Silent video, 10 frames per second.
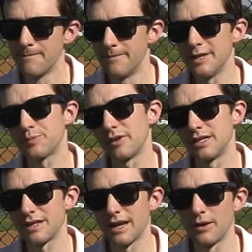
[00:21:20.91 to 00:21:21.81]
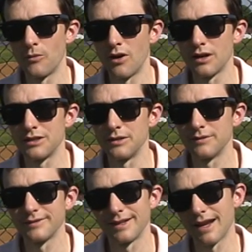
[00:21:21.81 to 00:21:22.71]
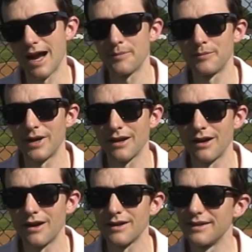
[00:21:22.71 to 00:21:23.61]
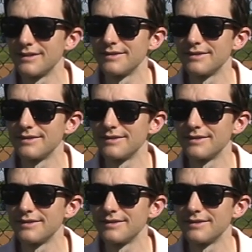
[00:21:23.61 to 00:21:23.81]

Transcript: this place I can walk to, hop in my car and